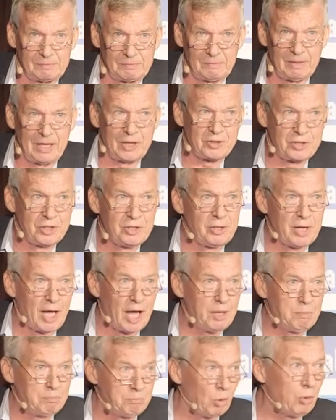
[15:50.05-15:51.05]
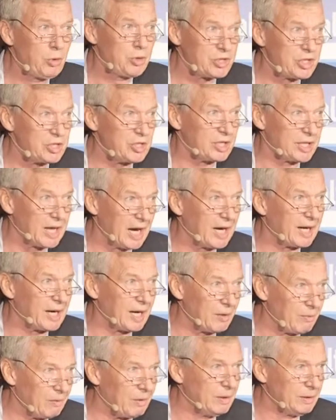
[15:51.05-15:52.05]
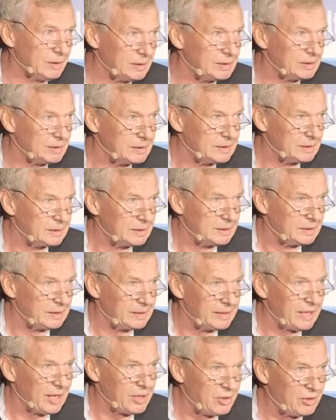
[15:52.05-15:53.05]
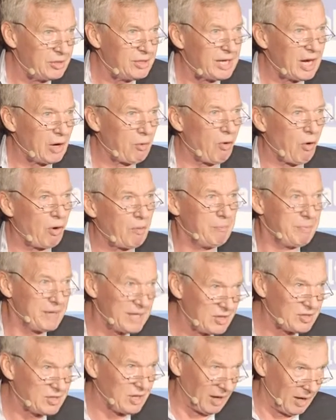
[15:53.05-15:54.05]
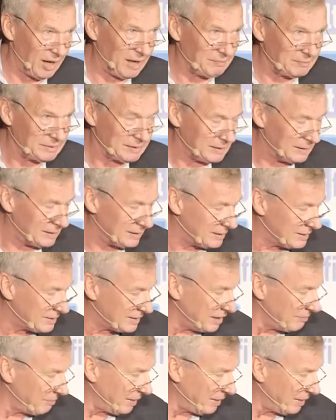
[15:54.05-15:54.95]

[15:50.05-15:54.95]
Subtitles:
Well, as you know, bullshit, you can't go wrong. You know, you can go wrong big time. So